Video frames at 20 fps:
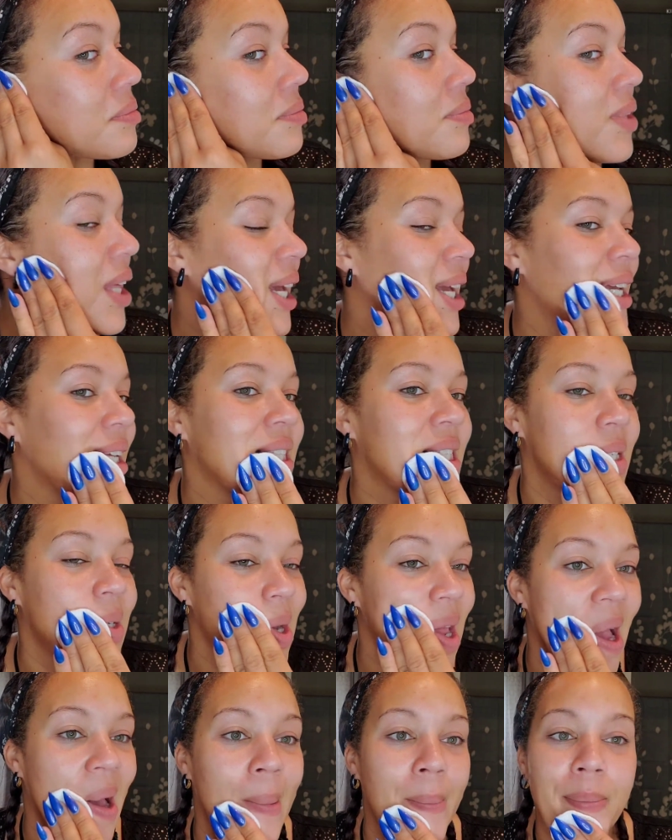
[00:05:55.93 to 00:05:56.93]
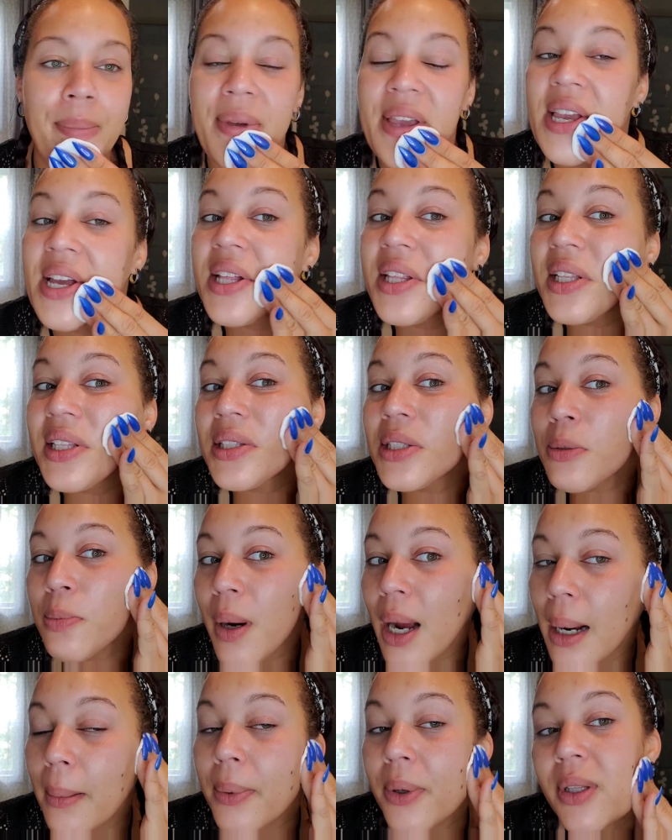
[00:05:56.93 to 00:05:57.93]
that it's not balanced
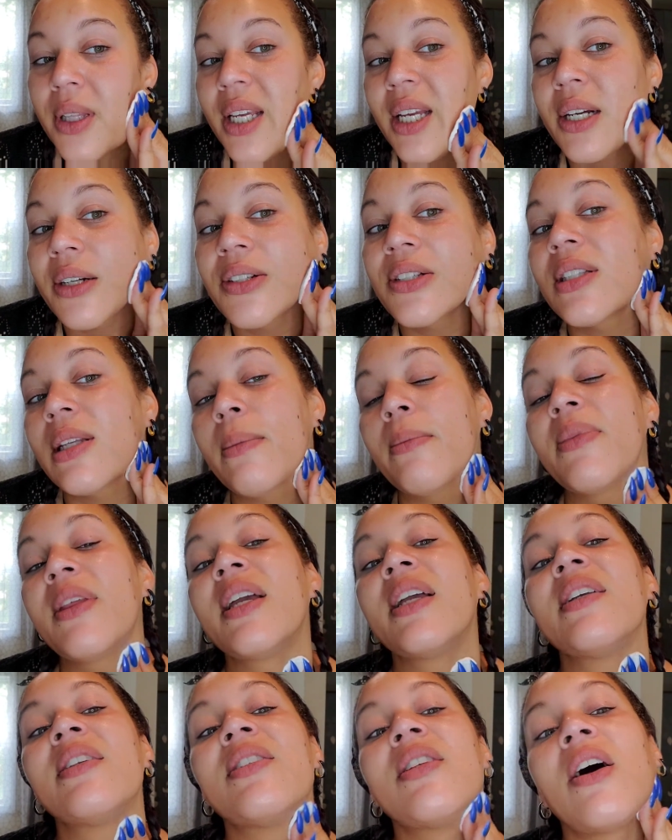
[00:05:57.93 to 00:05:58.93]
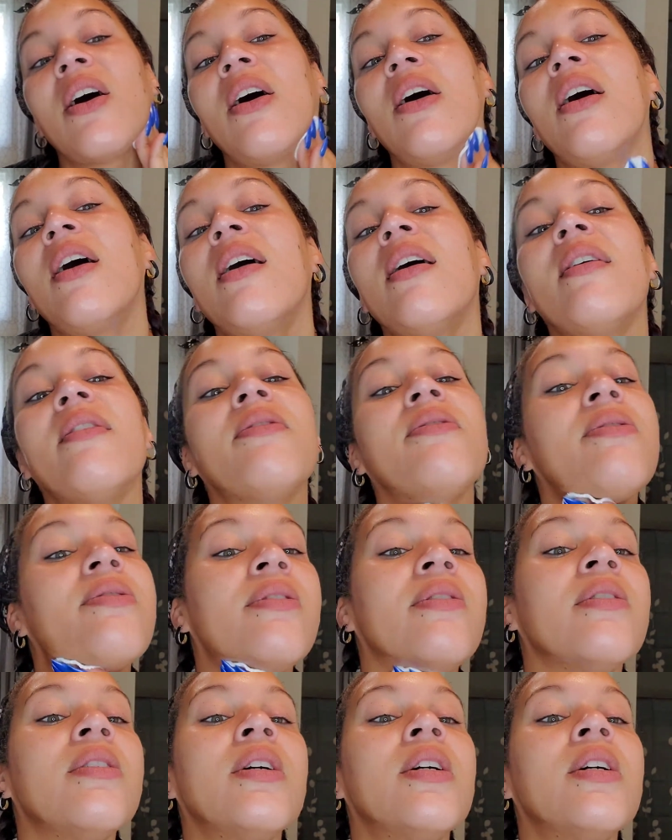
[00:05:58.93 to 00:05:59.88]
properly or something is off.